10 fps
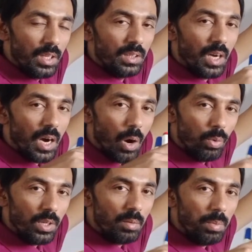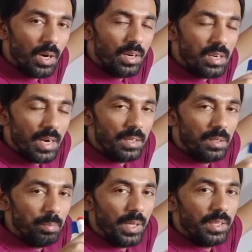The outer blood
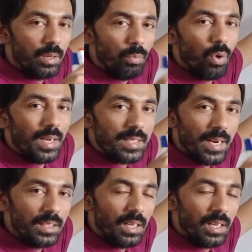retinal barrier was at